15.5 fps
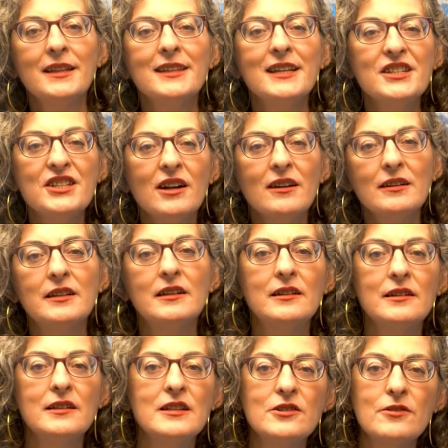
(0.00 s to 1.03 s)
The
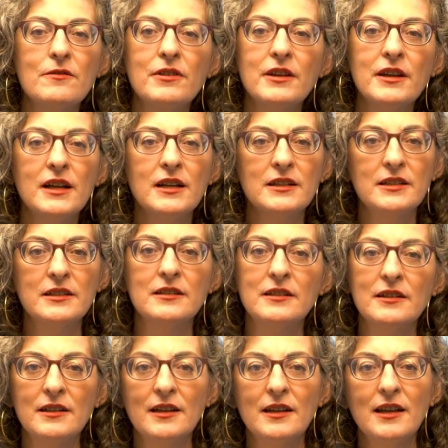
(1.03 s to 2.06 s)
Charter is something else.
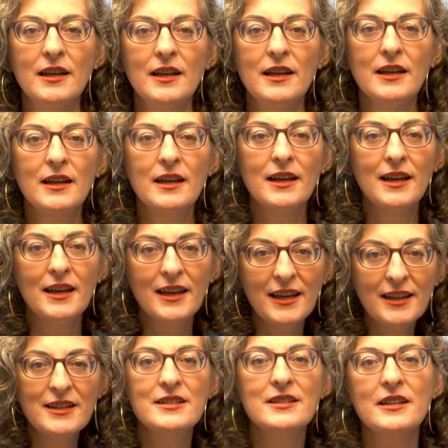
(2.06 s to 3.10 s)

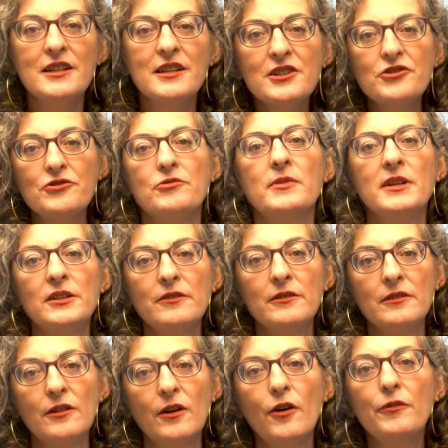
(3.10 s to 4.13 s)
It is an instrument
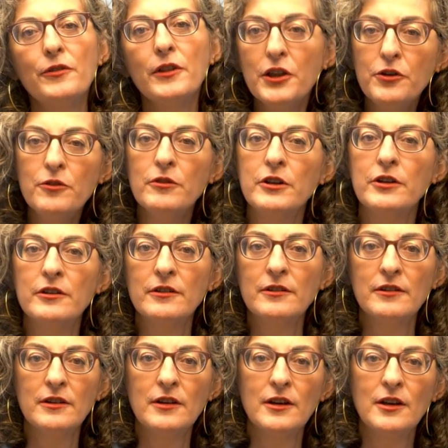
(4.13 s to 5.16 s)
of the Union,
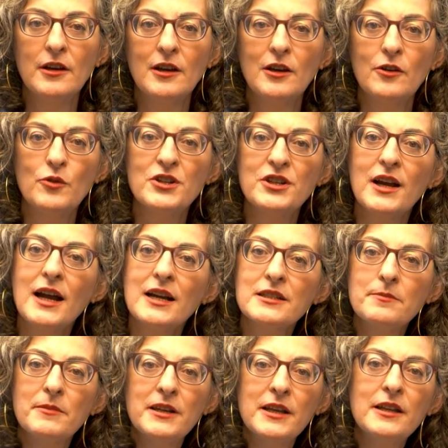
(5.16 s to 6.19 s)
which
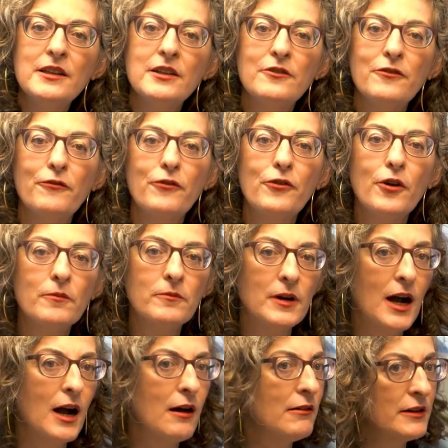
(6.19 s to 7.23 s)
has emanated from
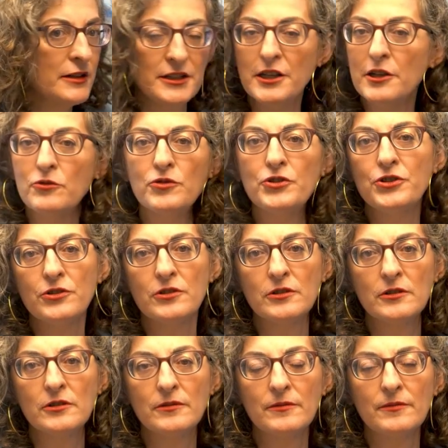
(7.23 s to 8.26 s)
our institutions.